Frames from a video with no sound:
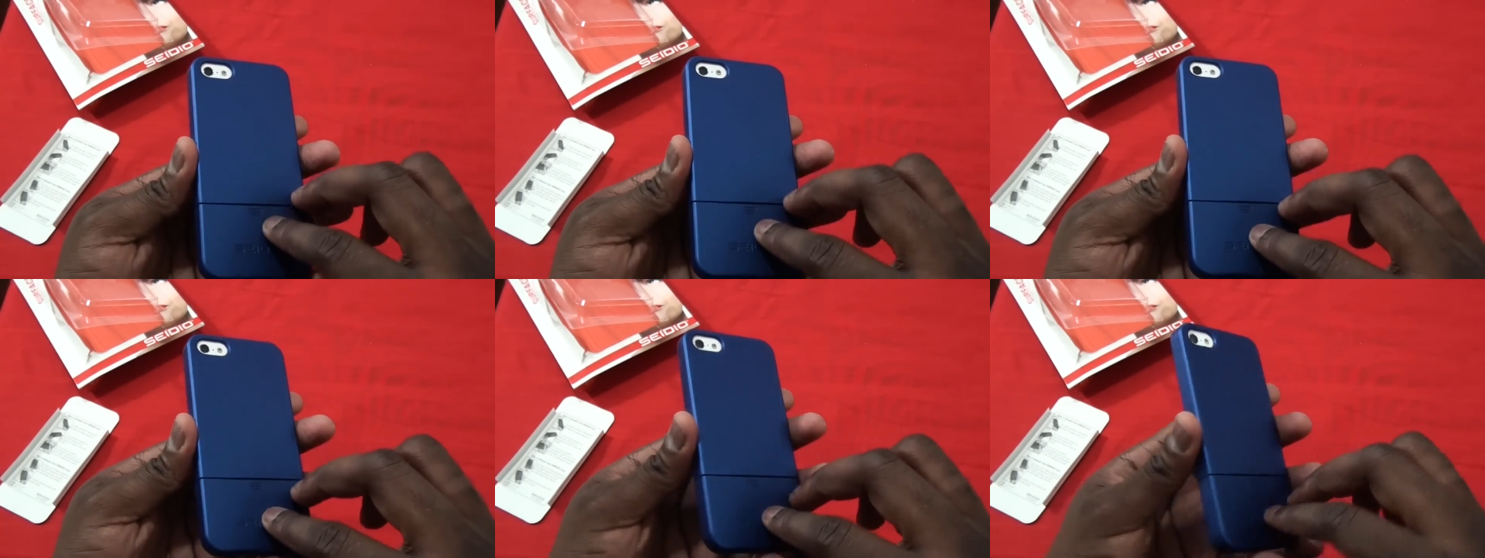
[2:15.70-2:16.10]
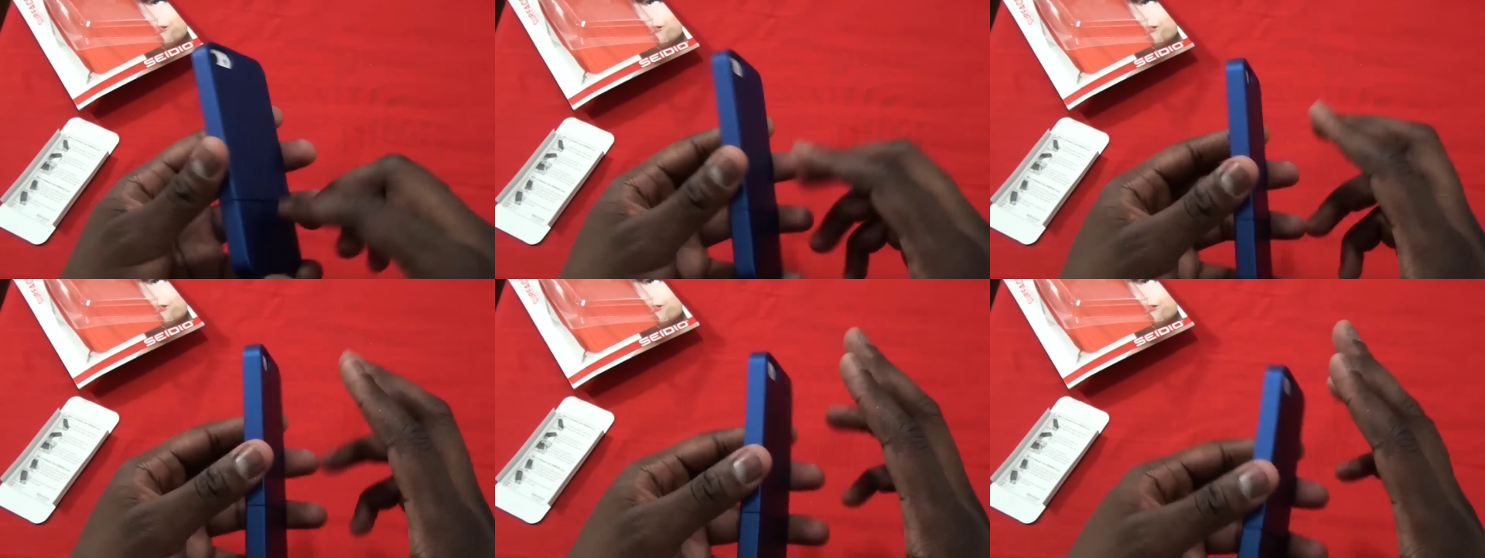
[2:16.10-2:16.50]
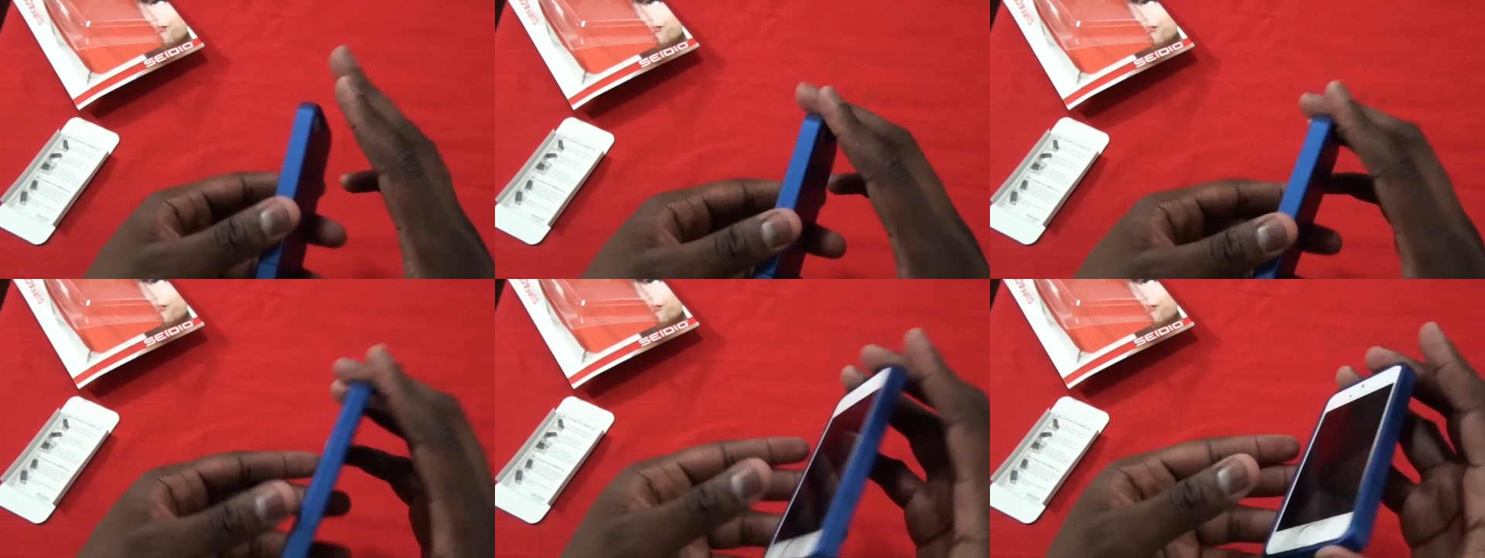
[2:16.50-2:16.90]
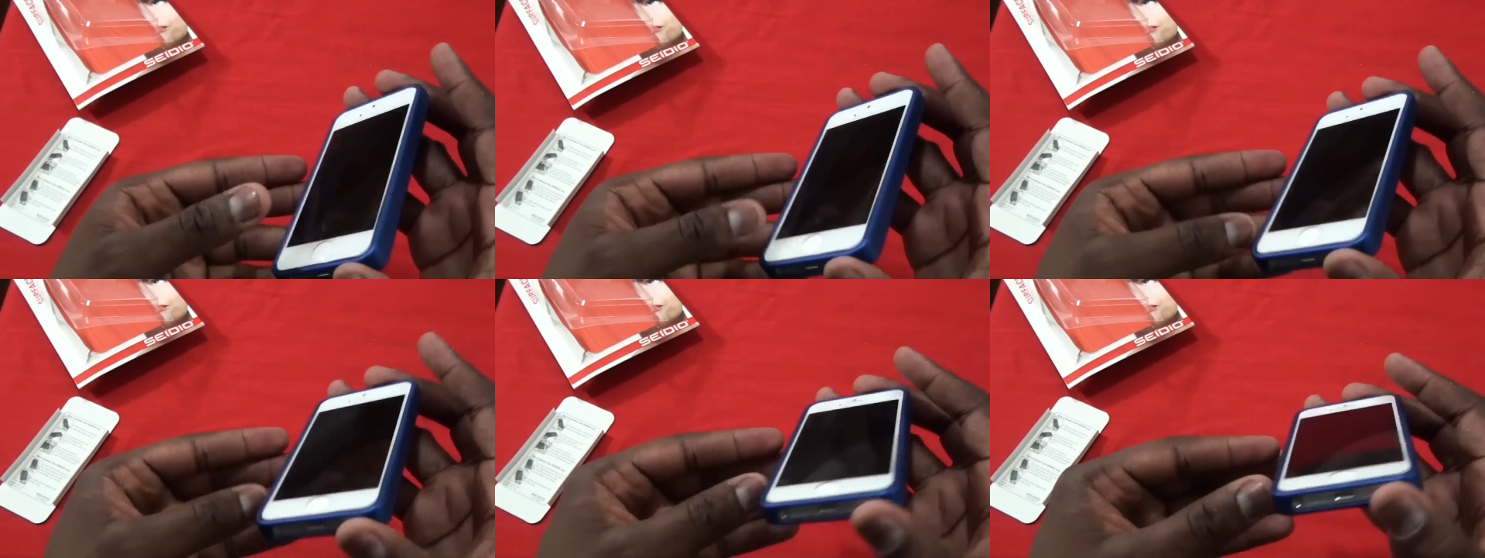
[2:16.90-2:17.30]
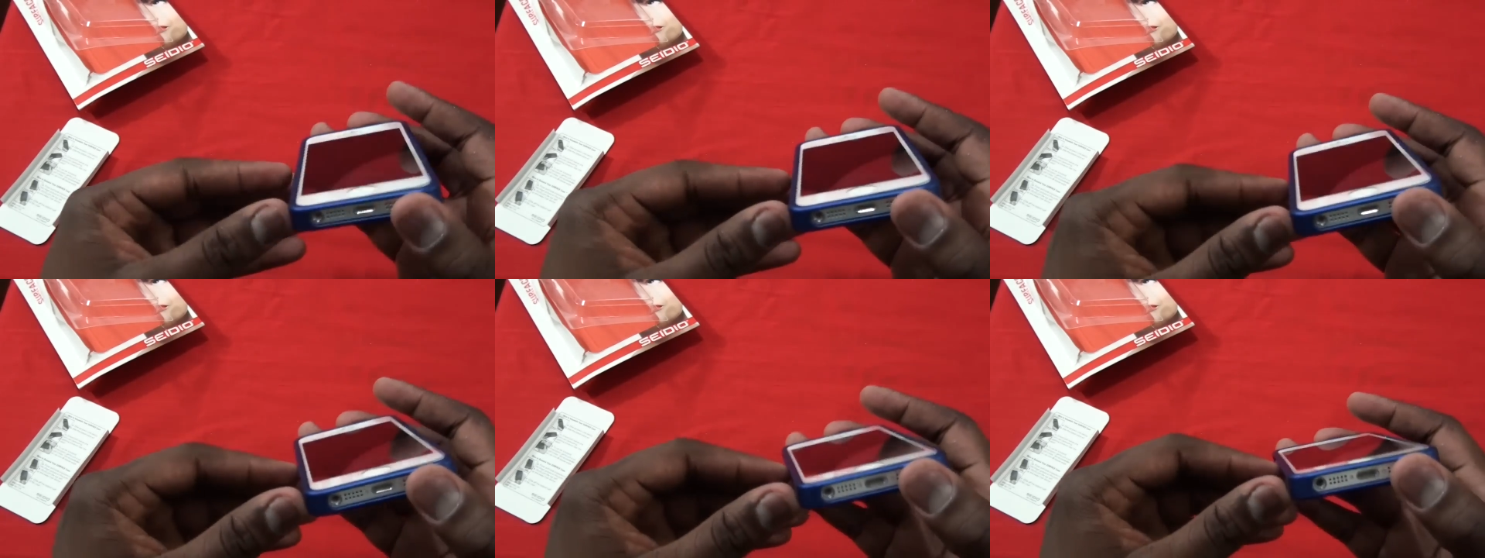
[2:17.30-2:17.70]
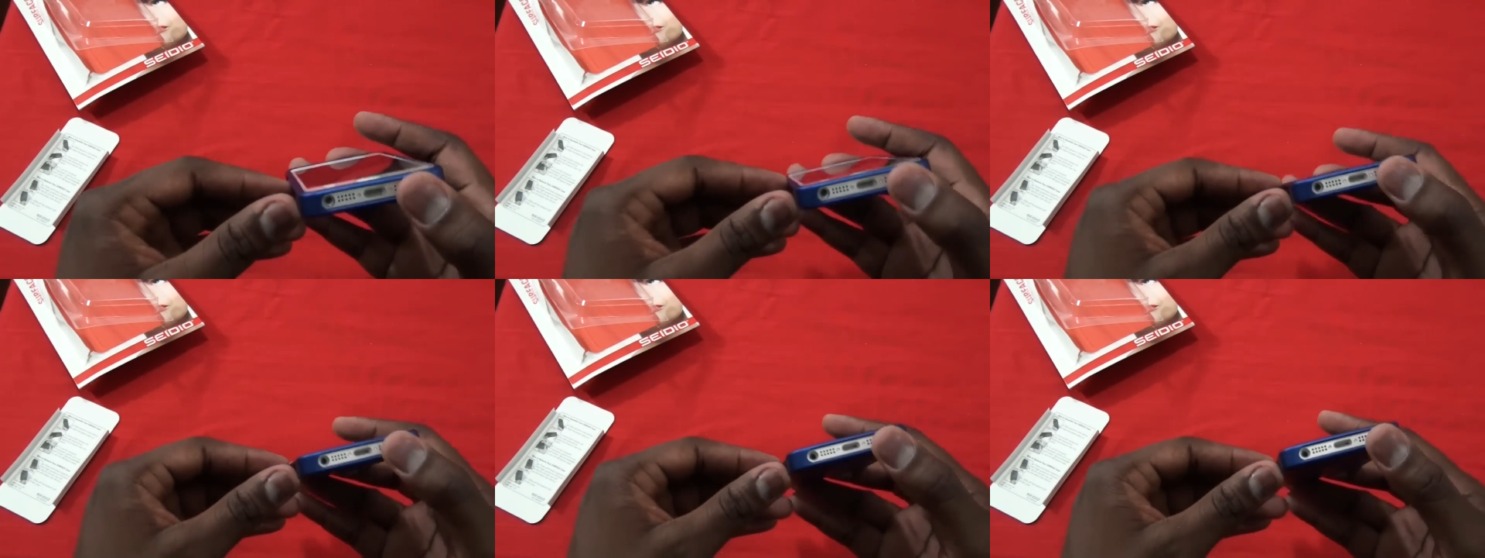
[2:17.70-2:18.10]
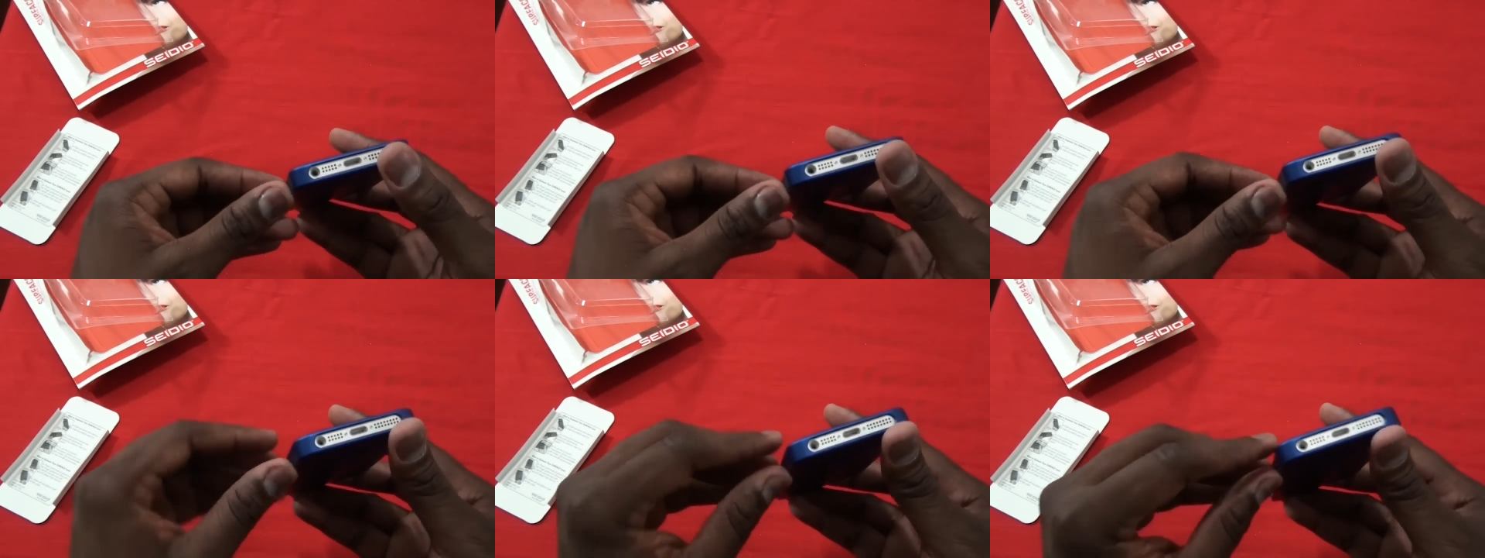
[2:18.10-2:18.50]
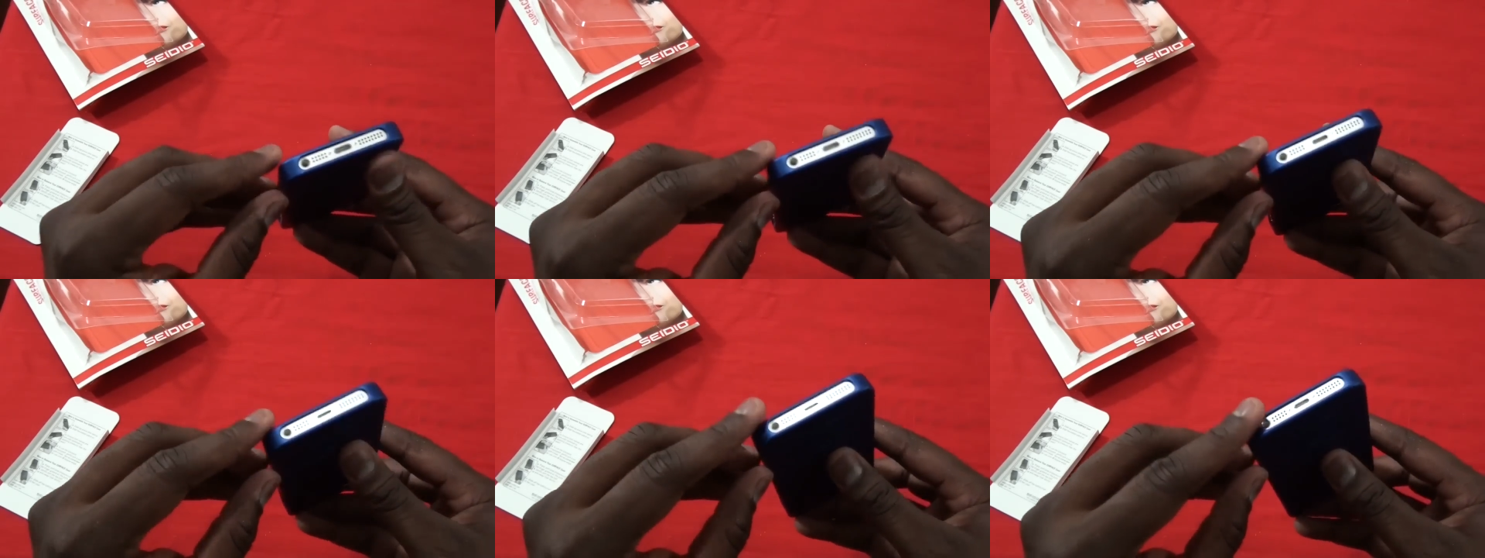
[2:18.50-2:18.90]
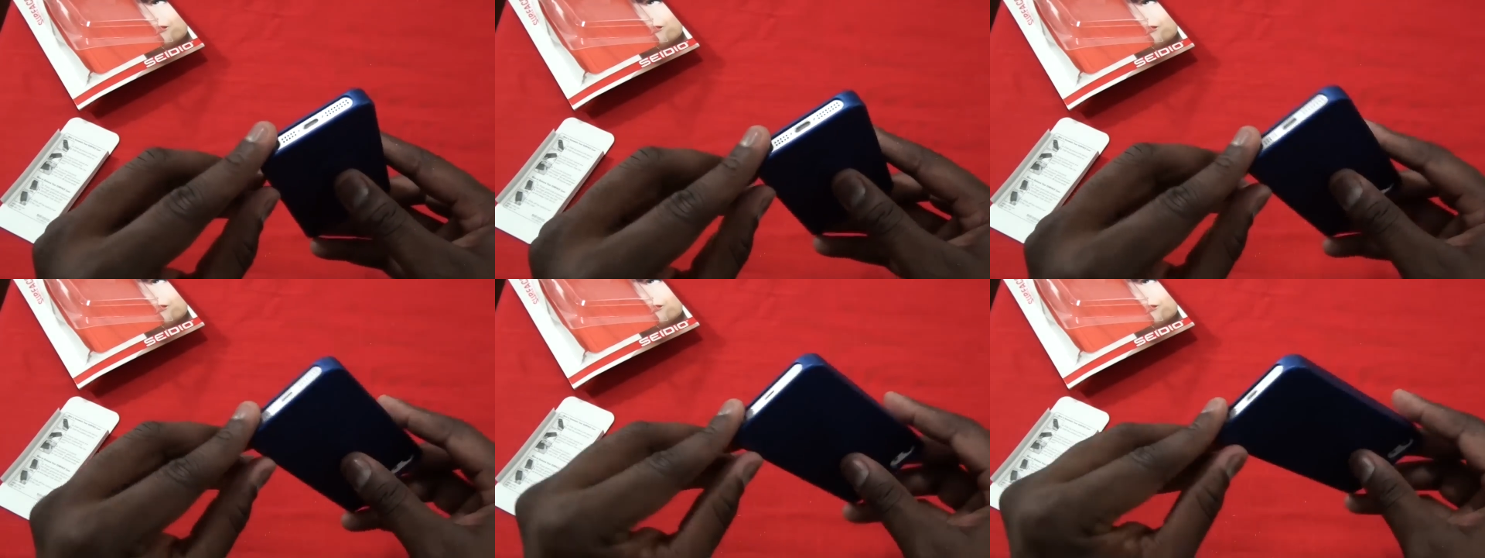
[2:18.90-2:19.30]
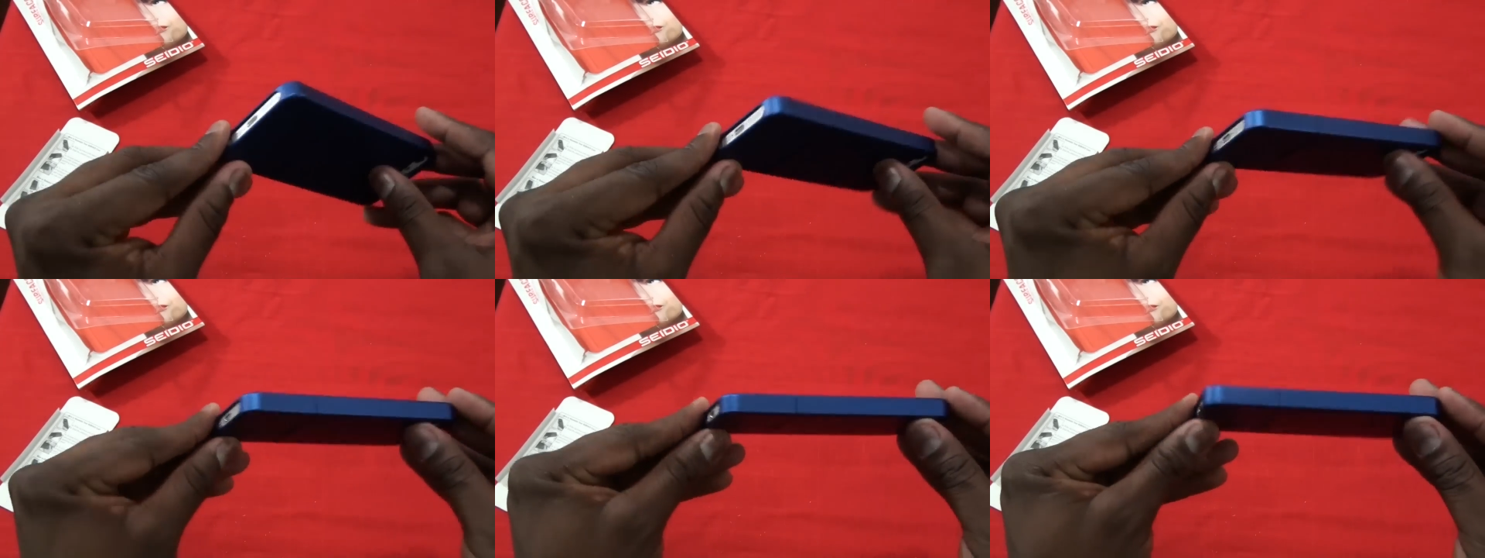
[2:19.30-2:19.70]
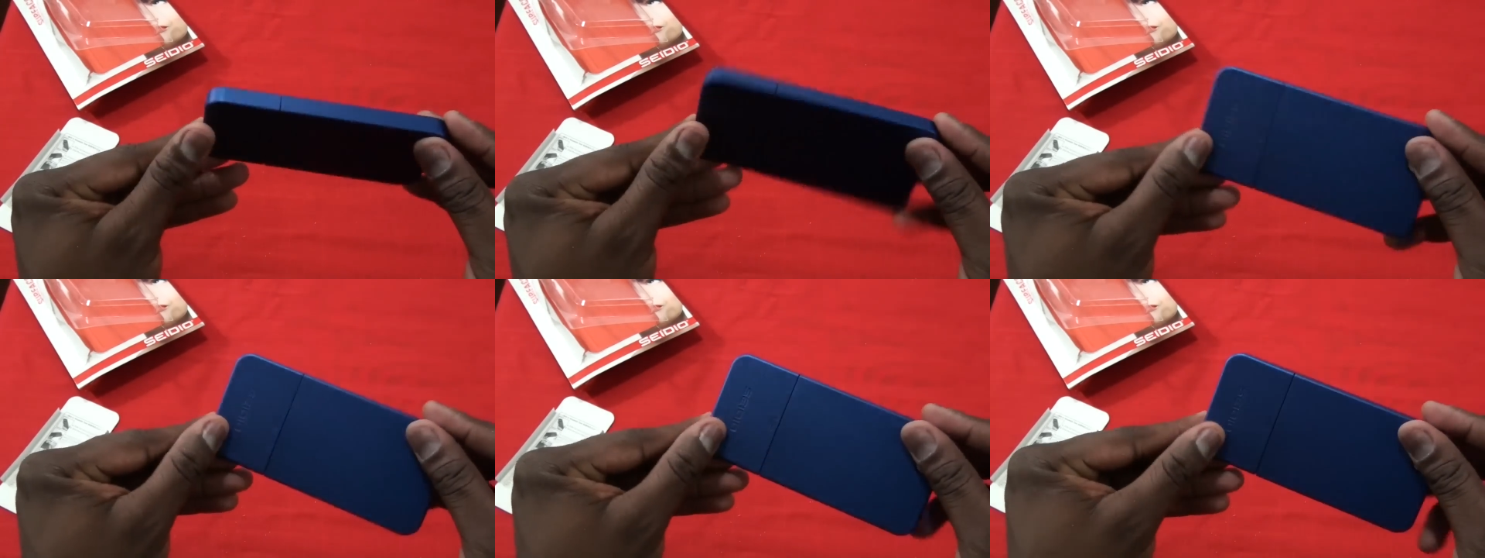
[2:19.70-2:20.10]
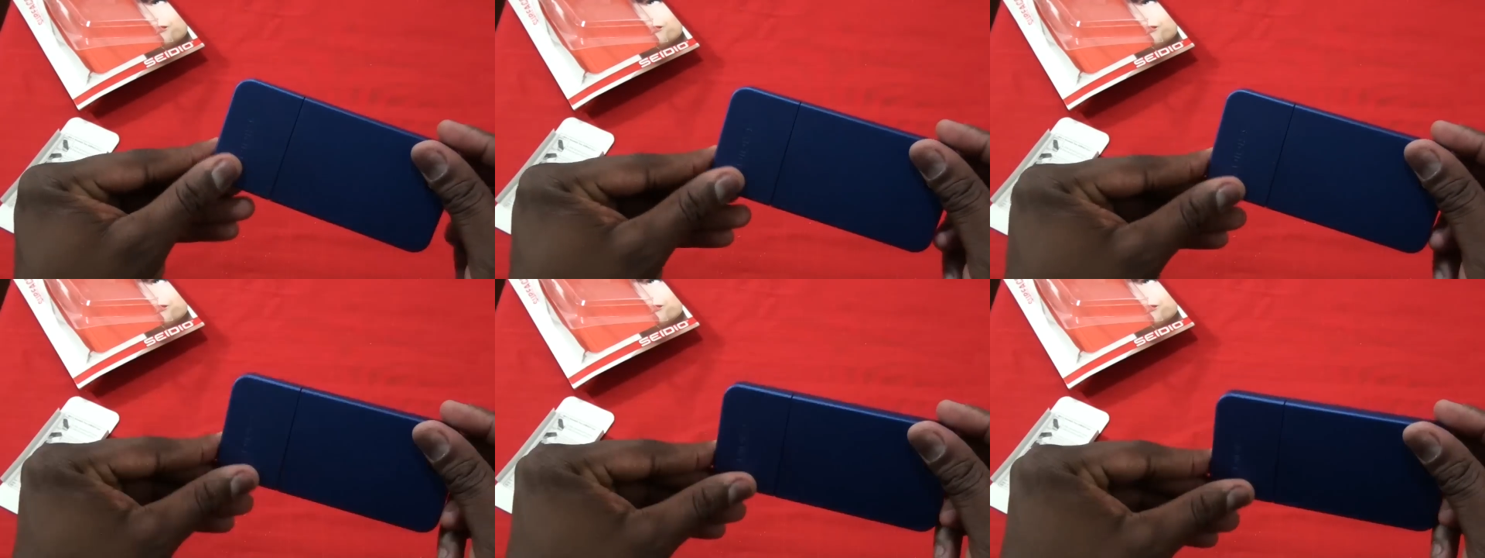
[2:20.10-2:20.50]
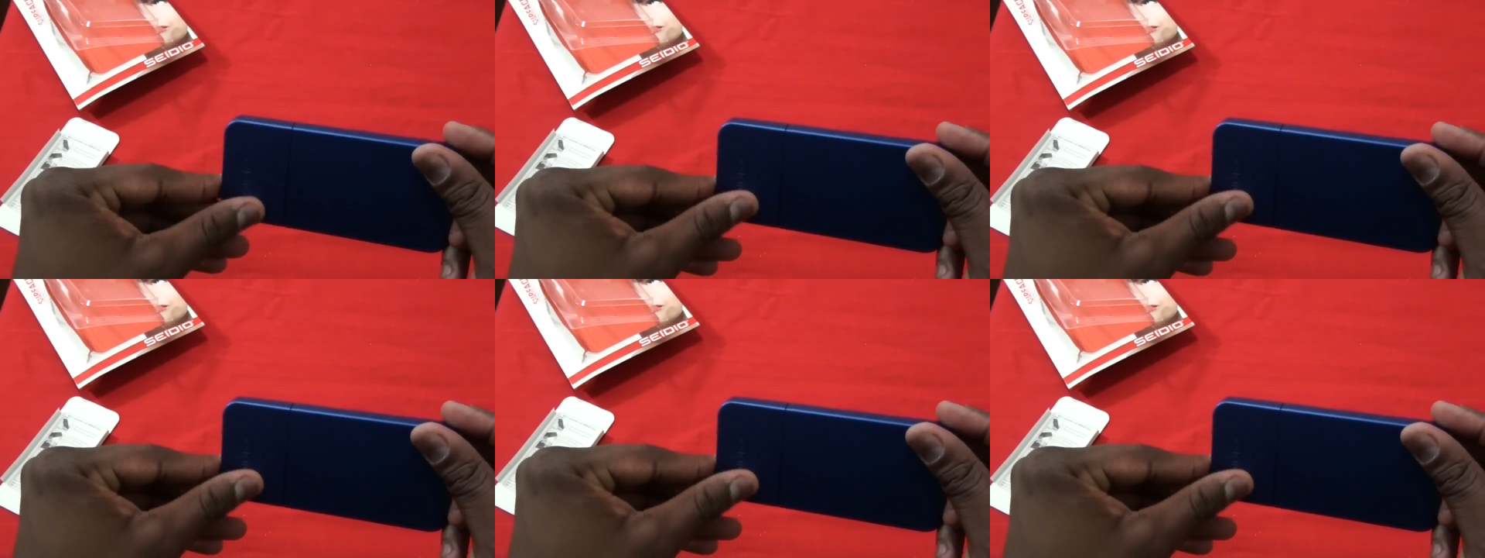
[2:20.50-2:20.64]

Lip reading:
[unreadable: no face in view]